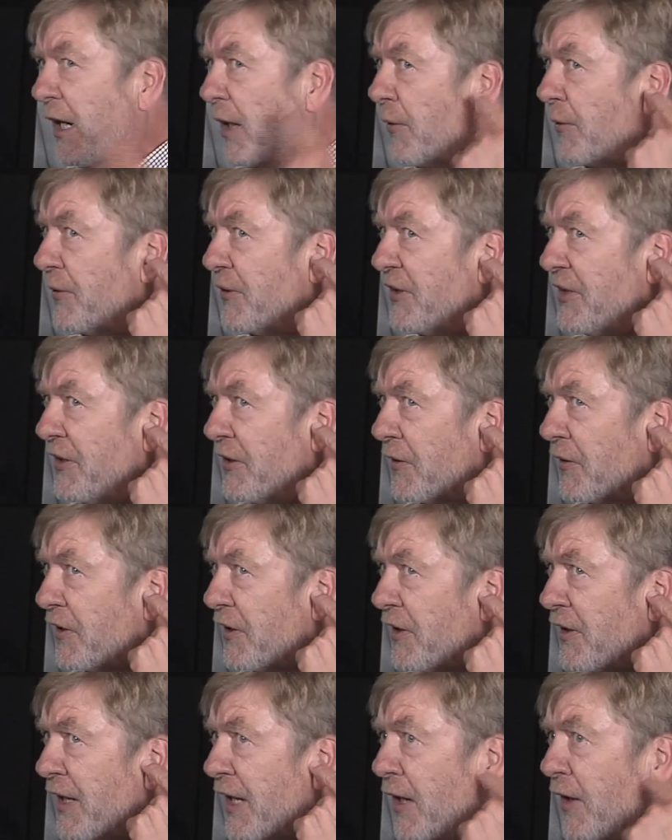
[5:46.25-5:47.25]
outer ear
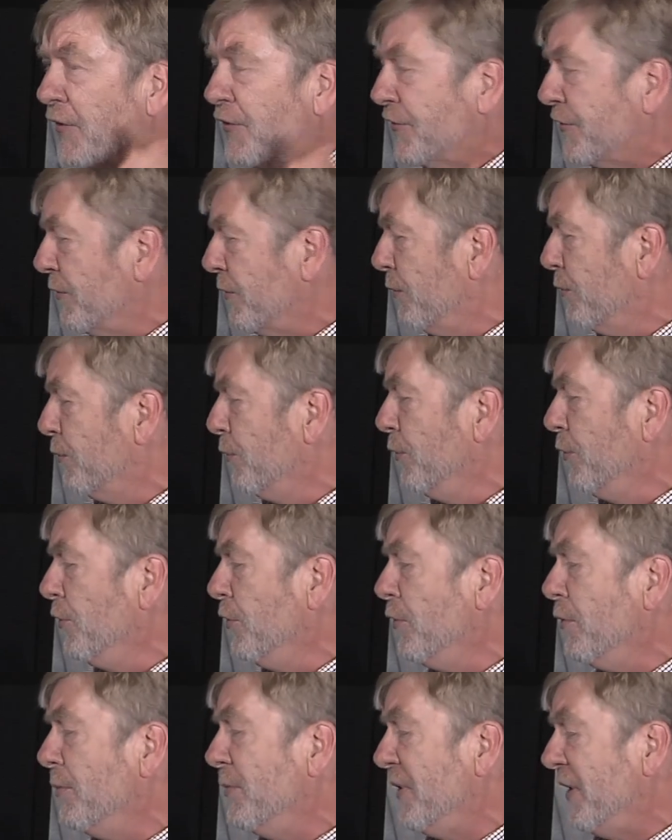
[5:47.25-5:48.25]
canal to
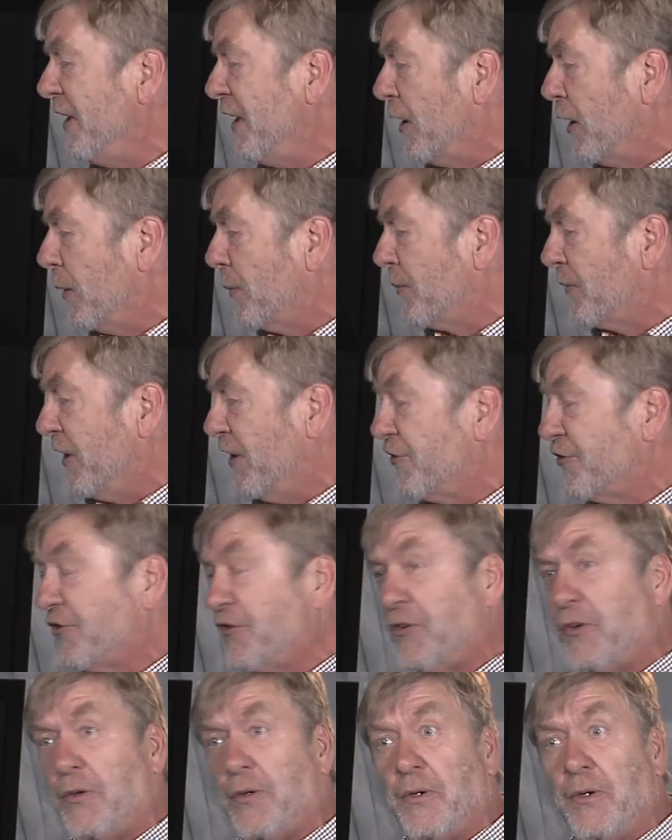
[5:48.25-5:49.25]
room air
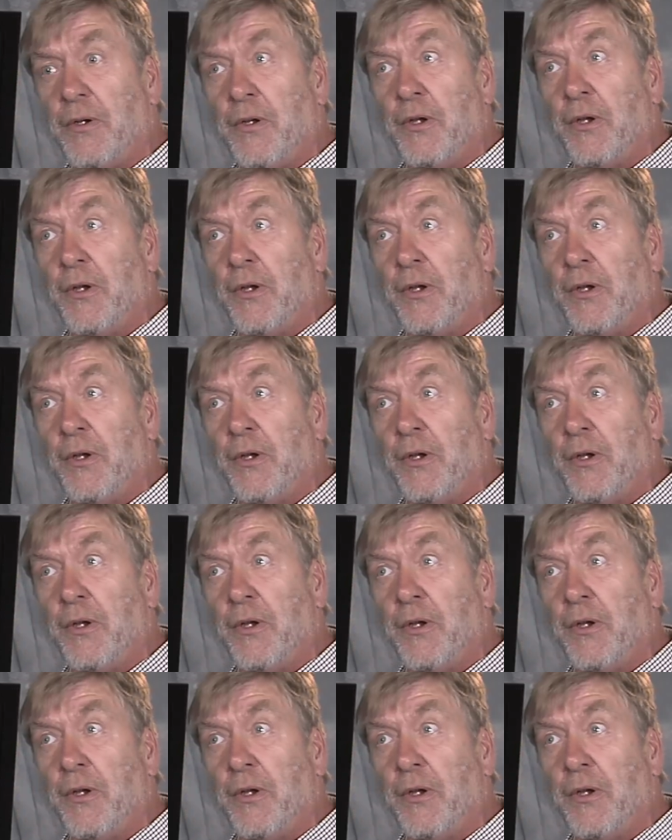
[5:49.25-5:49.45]
pressure,